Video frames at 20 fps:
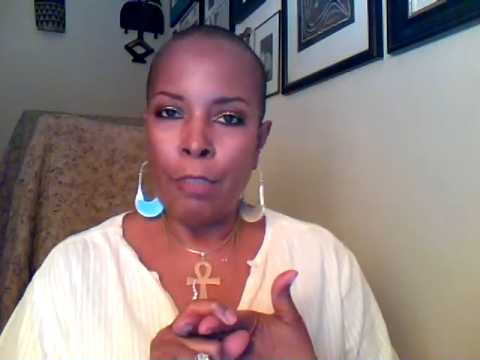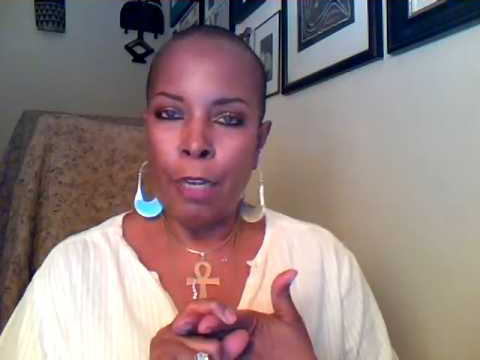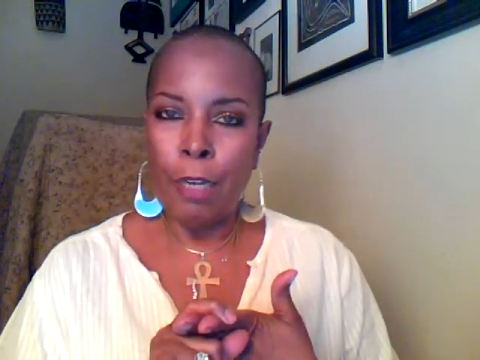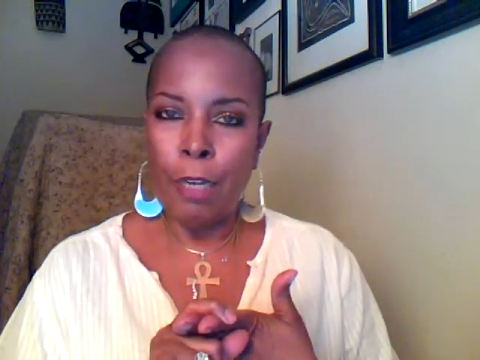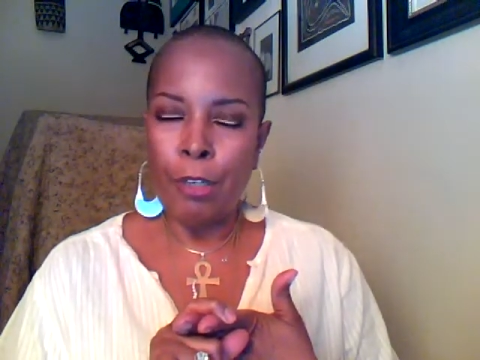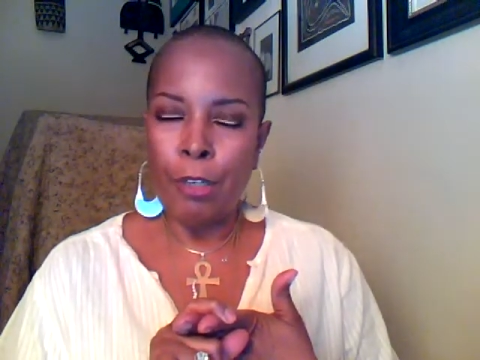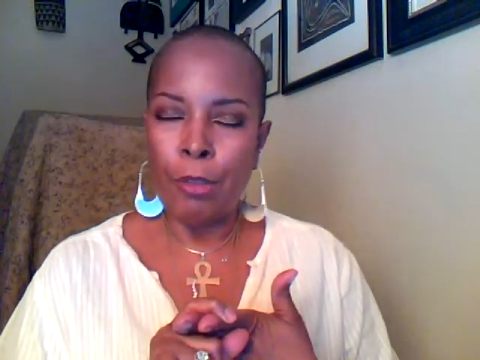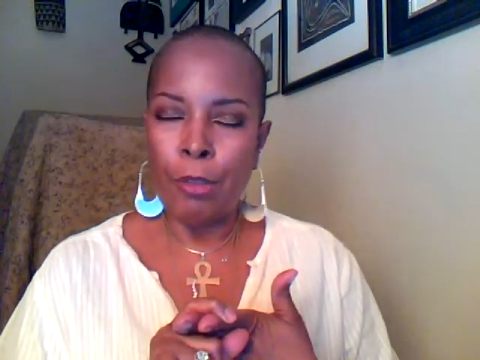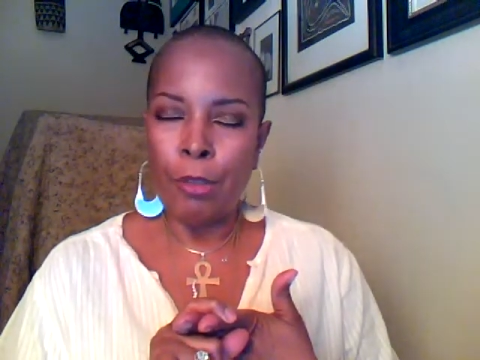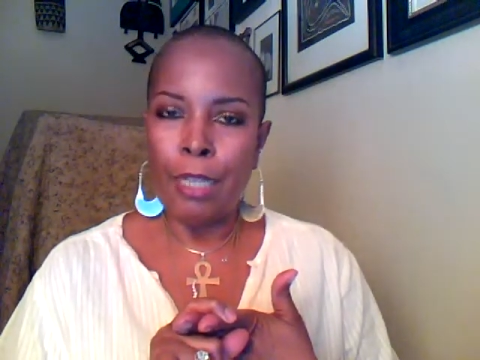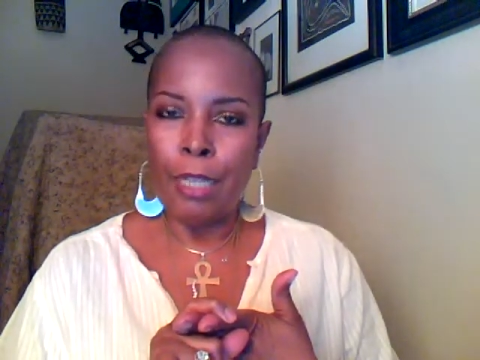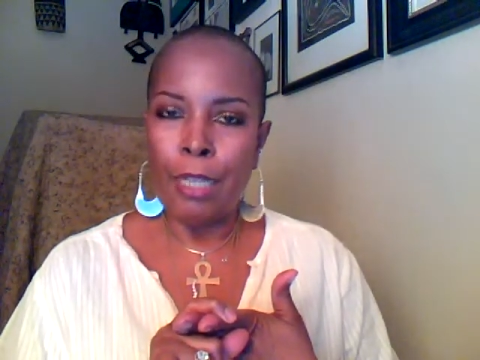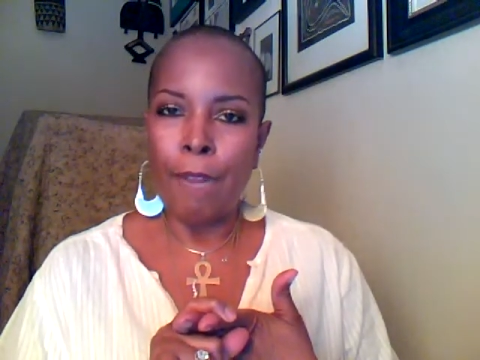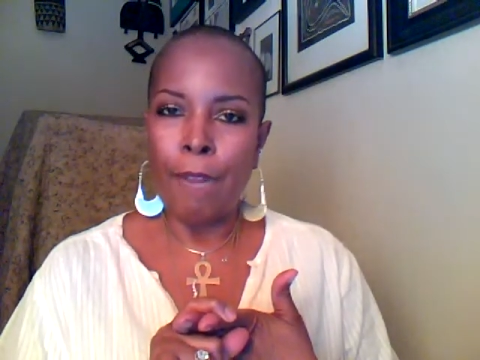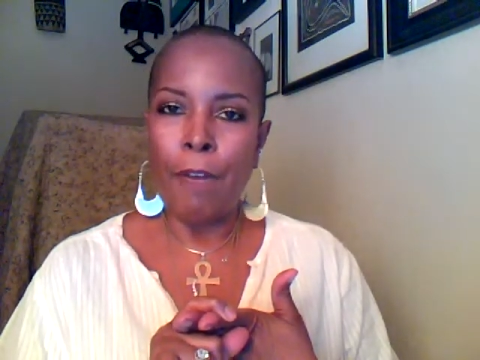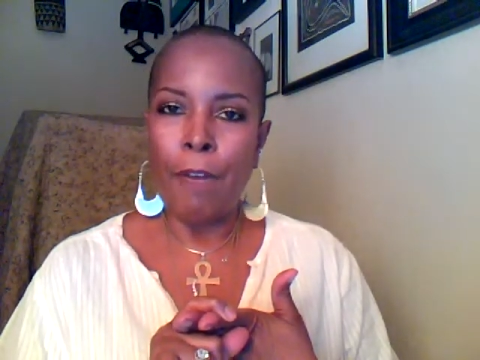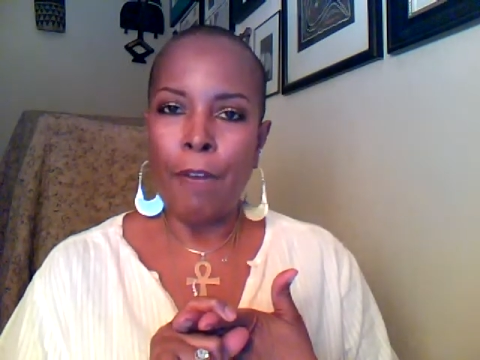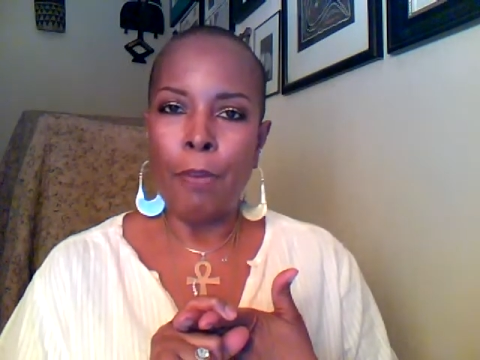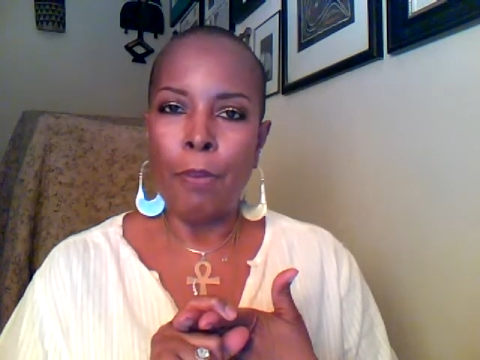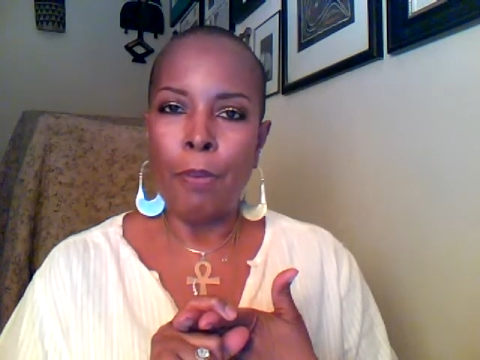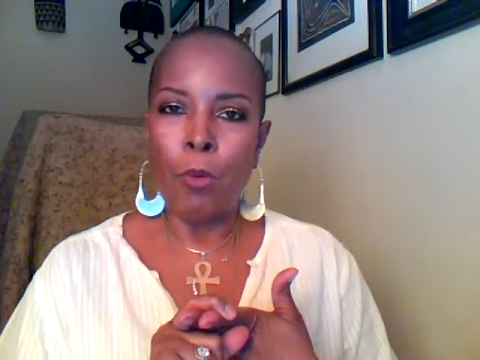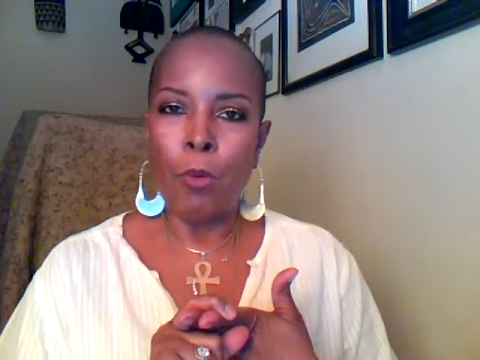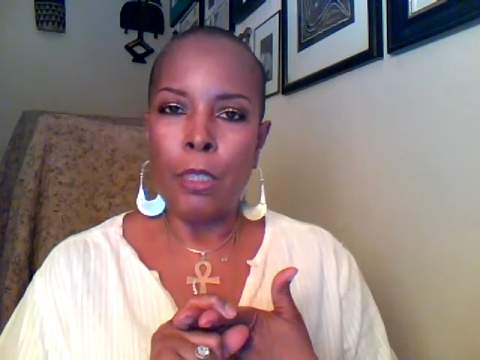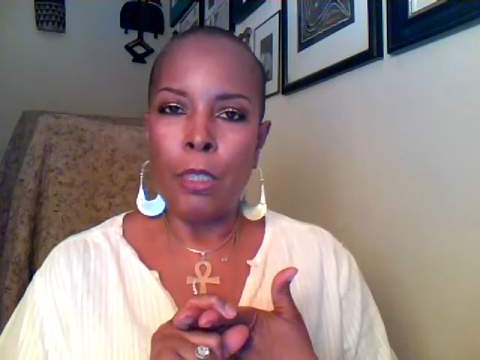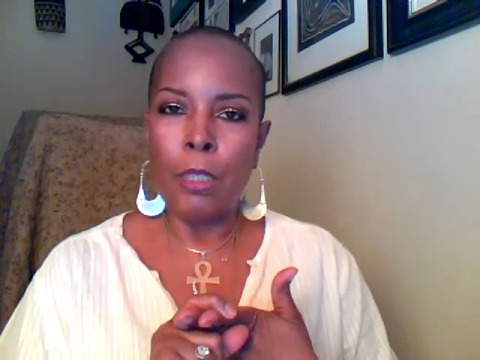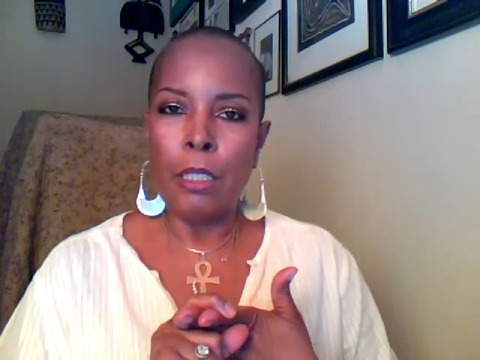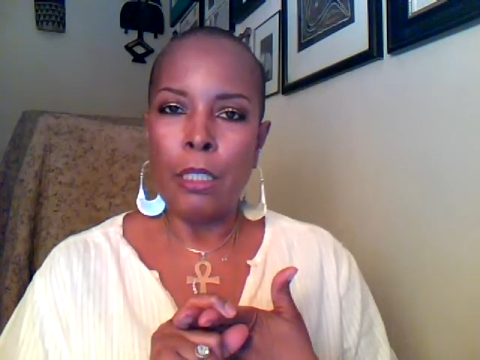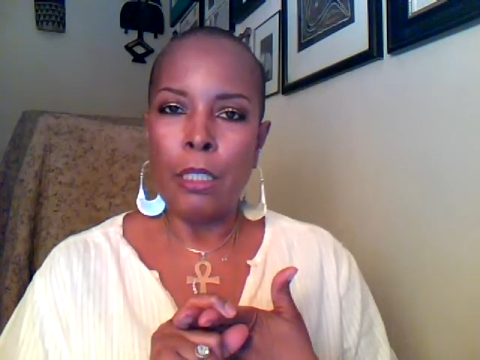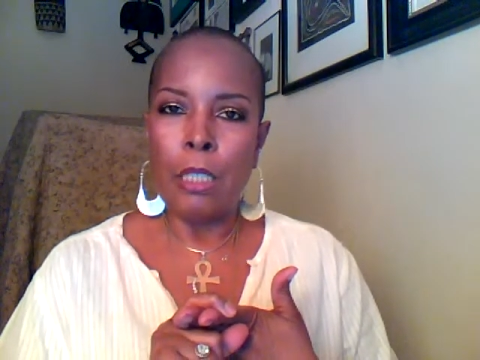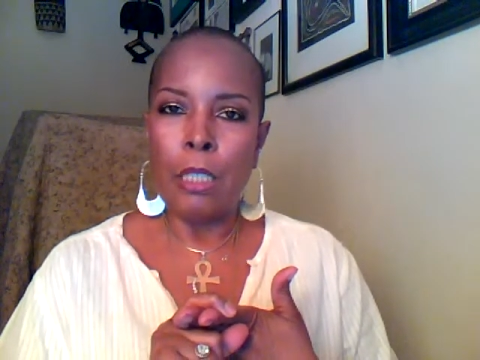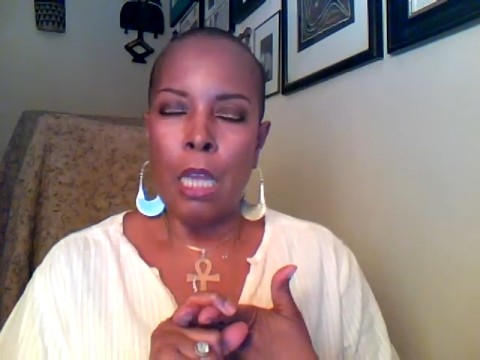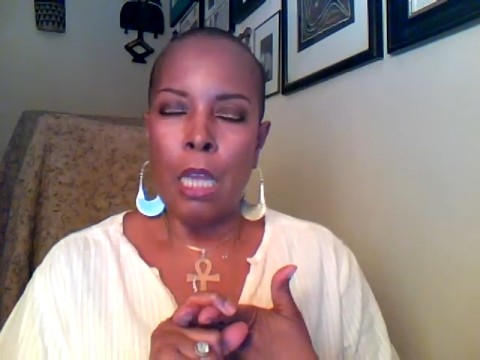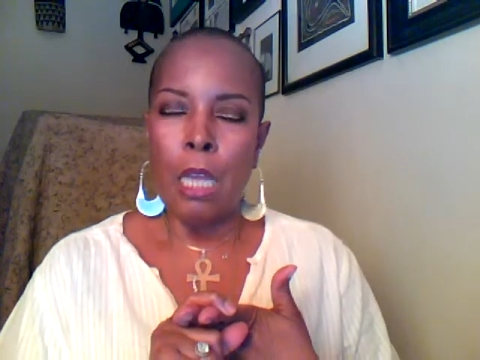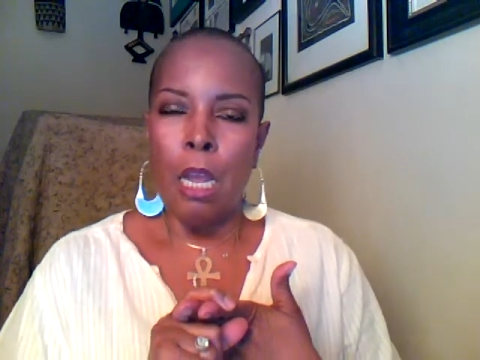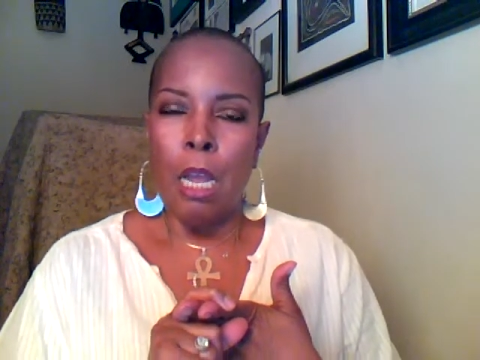my uterus had fibroids,